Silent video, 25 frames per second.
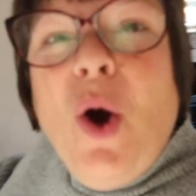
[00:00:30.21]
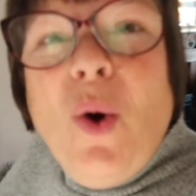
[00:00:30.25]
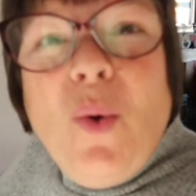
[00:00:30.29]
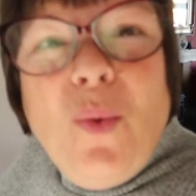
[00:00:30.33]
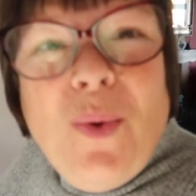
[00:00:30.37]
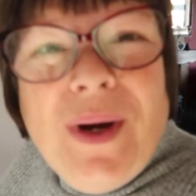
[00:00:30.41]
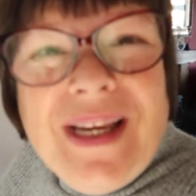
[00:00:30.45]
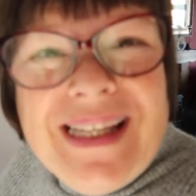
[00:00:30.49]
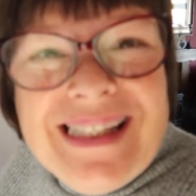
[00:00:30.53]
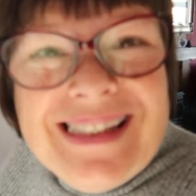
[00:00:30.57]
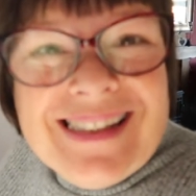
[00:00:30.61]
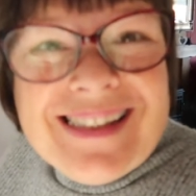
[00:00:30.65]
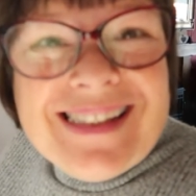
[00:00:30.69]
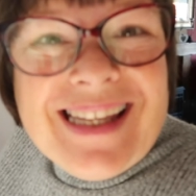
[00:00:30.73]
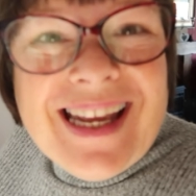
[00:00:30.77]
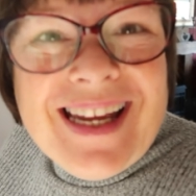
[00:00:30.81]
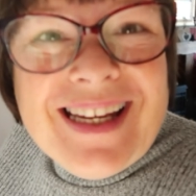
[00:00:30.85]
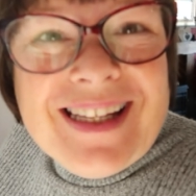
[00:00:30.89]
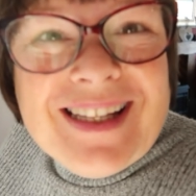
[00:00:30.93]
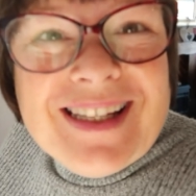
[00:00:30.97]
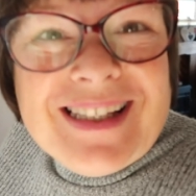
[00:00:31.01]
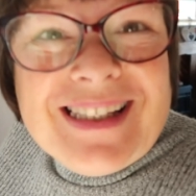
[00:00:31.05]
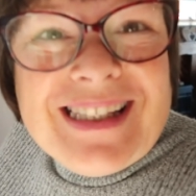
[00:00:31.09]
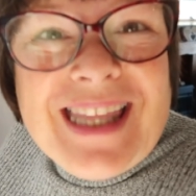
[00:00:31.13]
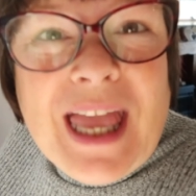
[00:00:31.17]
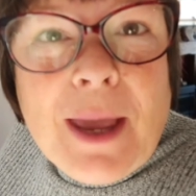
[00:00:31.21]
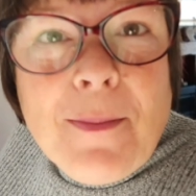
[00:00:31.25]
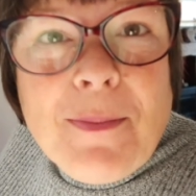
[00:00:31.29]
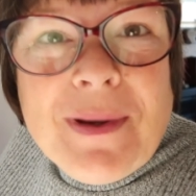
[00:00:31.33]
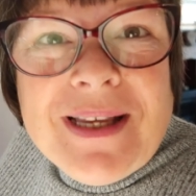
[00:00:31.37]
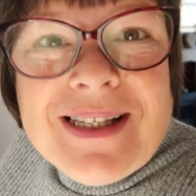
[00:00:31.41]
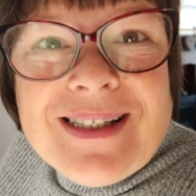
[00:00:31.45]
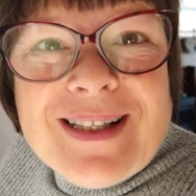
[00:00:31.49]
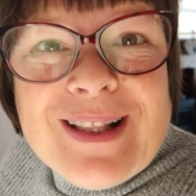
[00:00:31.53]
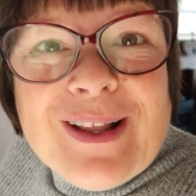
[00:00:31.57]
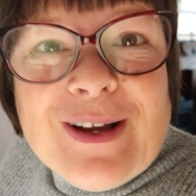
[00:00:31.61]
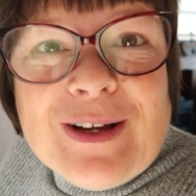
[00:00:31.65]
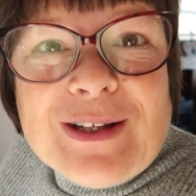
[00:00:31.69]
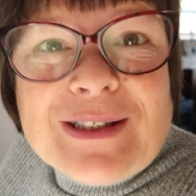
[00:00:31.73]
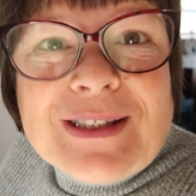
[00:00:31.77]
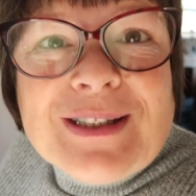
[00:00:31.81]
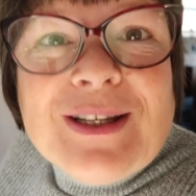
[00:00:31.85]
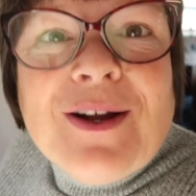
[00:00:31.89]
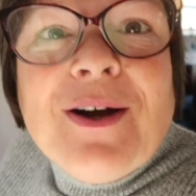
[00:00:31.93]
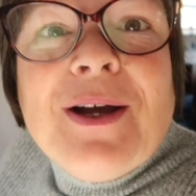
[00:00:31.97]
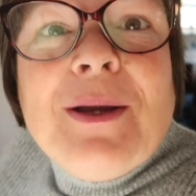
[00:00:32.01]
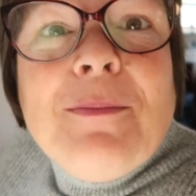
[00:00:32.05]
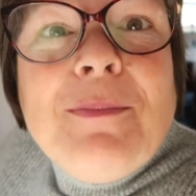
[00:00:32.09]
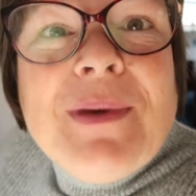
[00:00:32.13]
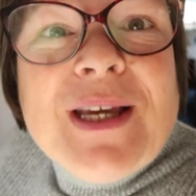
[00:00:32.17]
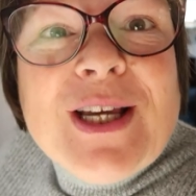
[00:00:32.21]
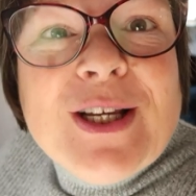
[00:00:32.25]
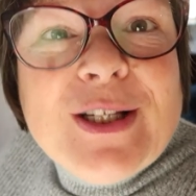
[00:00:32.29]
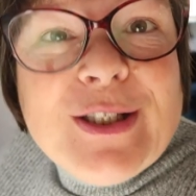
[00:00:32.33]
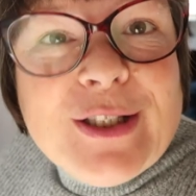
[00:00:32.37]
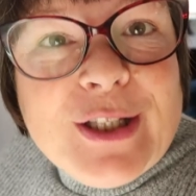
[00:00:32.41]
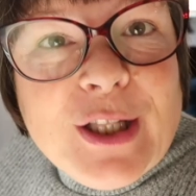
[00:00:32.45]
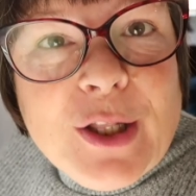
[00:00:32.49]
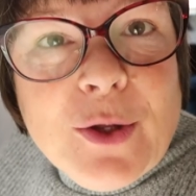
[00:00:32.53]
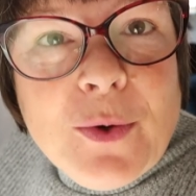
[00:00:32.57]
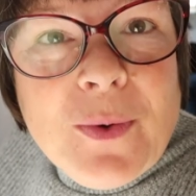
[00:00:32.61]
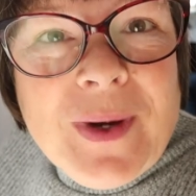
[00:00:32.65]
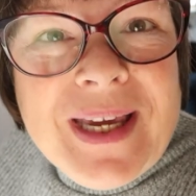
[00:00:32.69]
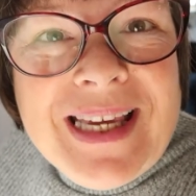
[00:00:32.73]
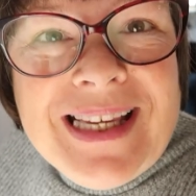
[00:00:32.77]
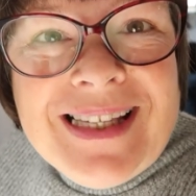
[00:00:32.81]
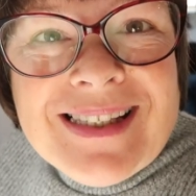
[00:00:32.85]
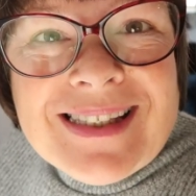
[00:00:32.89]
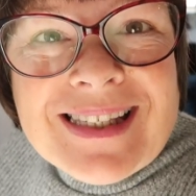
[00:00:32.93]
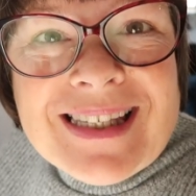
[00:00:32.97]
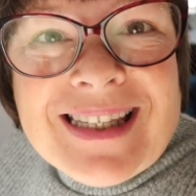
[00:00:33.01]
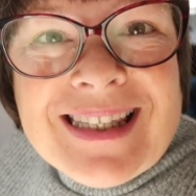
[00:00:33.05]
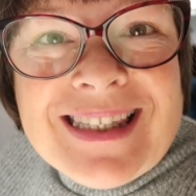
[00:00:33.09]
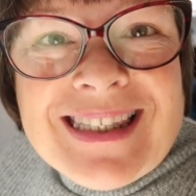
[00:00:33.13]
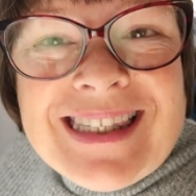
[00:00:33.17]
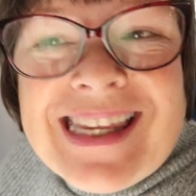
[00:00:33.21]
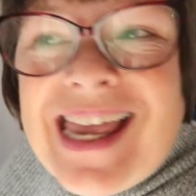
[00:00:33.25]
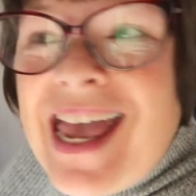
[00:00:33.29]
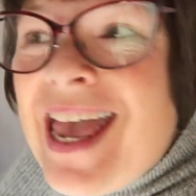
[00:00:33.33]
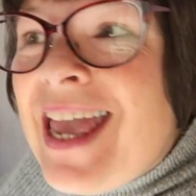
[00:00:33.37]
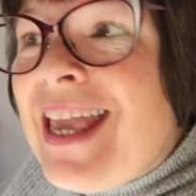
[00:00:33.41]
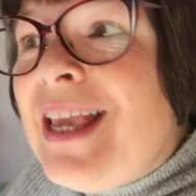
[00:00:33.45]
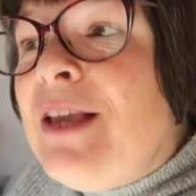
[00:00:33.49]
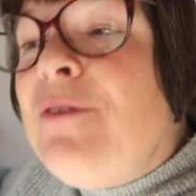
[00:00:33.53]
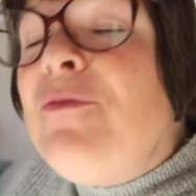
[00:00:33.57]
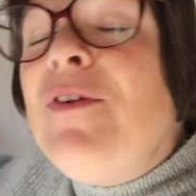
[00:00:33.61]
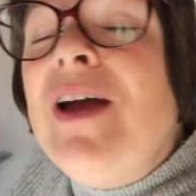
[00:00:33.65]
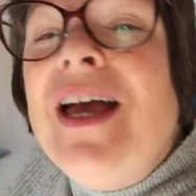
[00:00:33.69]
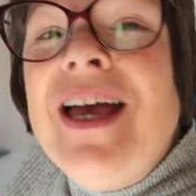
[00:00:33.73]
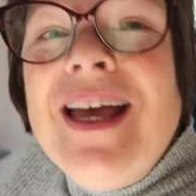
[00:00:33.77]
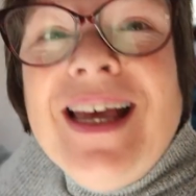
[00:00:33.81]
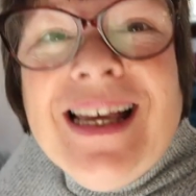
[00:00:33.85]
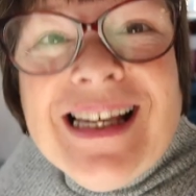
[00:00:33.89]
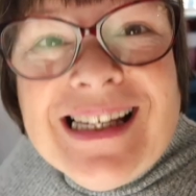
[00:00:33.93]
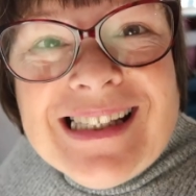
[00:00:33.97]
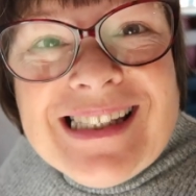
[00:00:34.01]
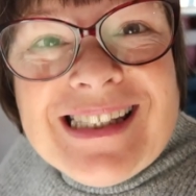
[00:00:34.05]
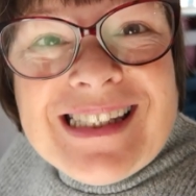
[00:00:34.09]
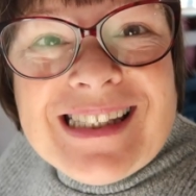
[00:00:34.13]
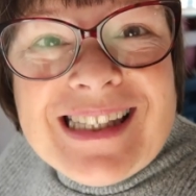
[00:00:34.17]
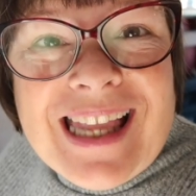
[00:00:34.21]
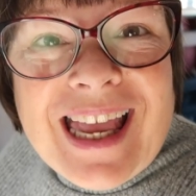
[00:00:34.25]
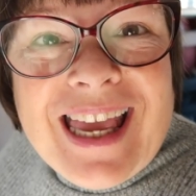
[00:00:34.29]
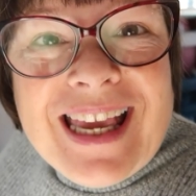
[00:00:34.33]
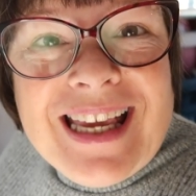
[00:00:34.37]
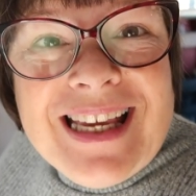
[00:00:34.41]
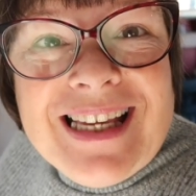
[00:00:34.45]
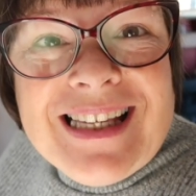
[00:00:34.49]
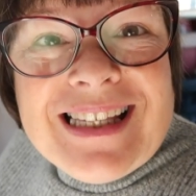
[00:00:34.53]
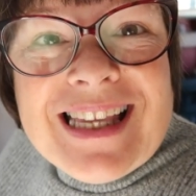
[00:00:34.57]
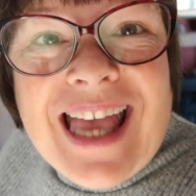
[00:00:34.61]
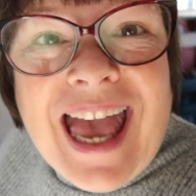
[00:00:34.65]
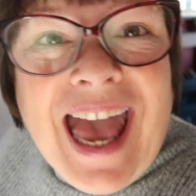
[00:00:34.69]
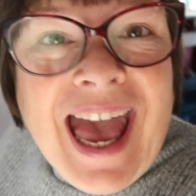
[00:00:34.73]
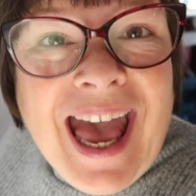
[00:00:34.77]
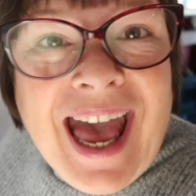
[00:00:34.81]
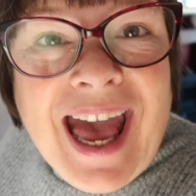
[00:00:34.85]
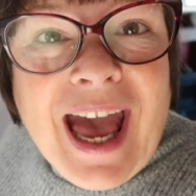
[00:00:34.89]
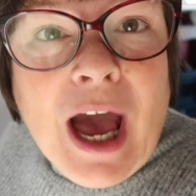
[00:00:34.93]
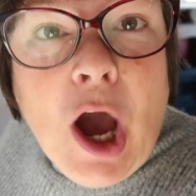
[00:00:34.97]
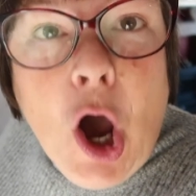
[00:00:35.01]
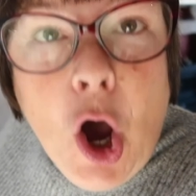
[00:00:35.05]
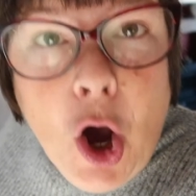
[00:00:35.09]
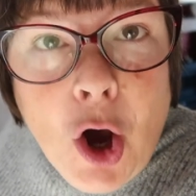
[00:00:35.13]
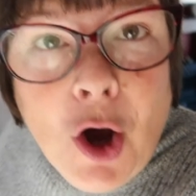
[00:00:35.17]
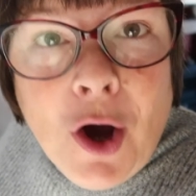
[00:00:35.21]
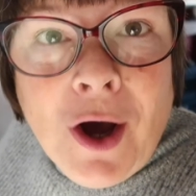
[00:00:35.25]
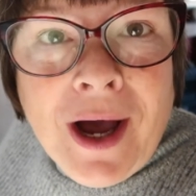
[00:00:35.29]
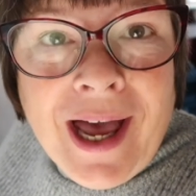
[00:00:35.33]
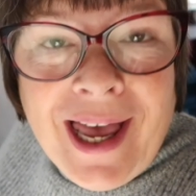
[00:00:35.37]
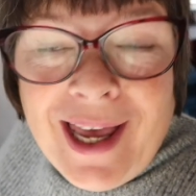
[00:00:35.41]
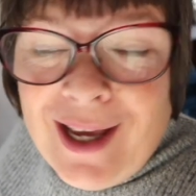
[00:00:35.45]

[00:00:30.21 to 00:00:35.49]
We stayed at Debbie's last night because Louise and Dave stayed at our